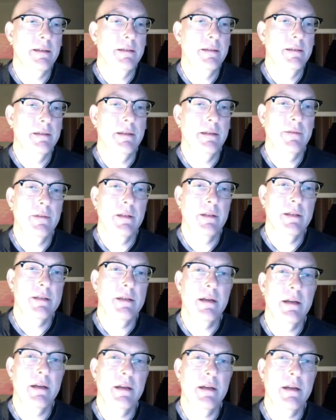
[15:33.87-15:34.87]
if you
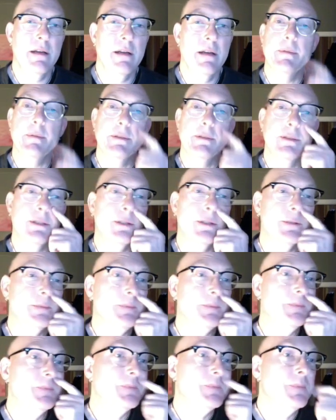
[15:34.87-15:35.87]
listen to other people. So,
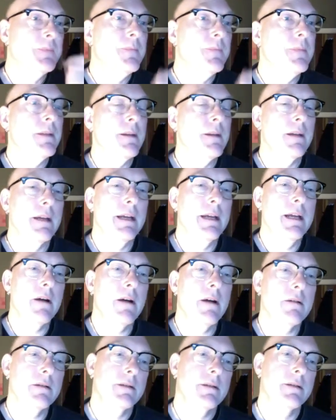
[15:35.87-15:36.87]

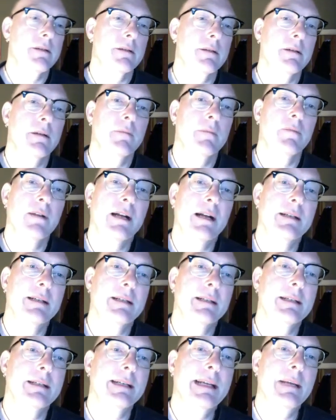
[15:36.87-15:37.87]
EOS, good
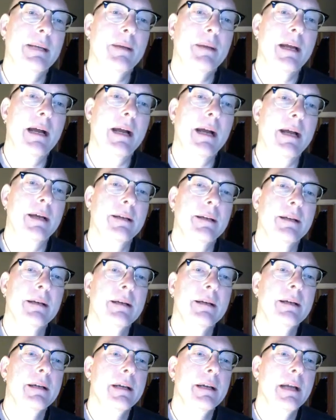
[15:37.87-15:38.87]
project to keep an eye on.
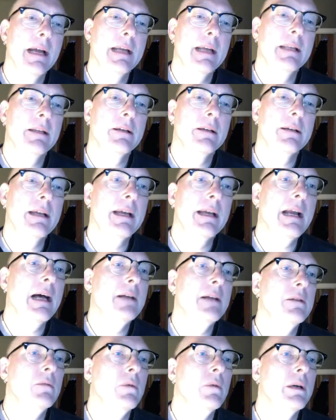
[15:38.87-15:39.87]
And look at
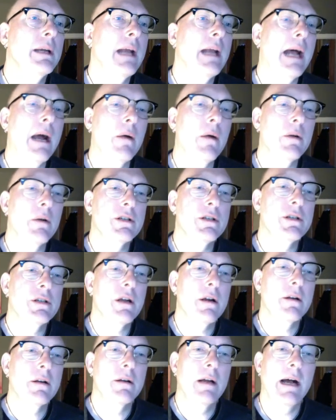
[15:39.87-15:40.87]
on the one hour
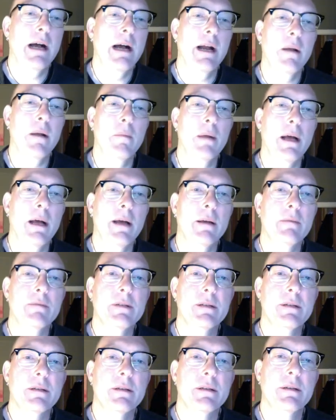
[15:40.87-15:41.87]
chart, higher
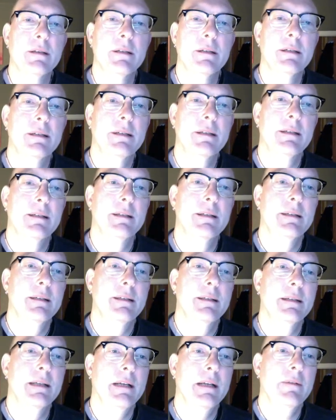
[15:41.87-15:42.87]
bottoms,
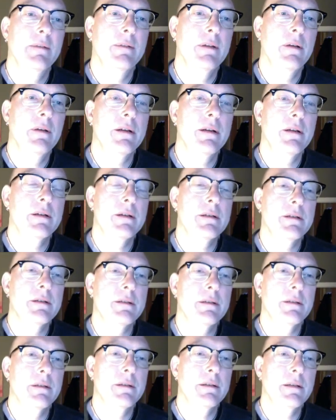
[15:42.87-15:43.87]
even though there's
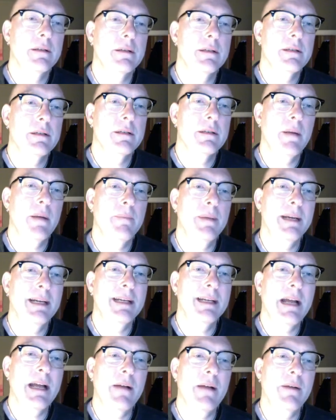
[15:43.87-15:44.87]
there's some up and,
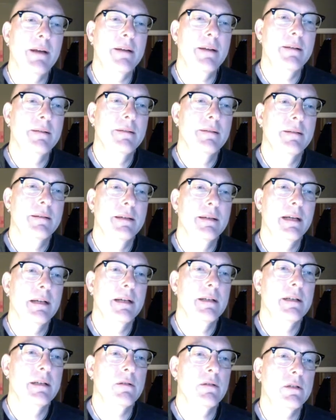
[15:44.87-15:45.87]
and down in, not
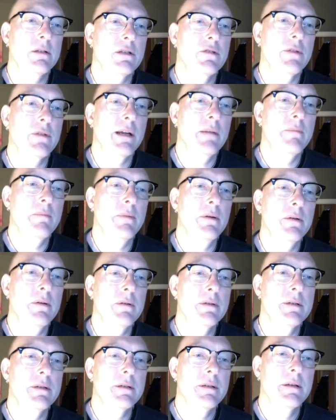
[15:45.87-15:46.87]
just a straight
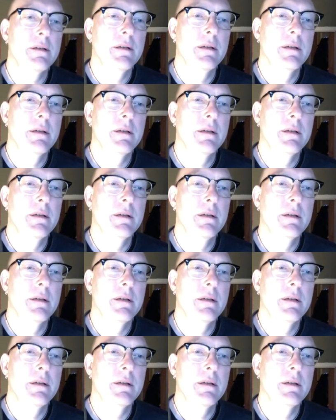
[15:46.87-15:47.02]
boost.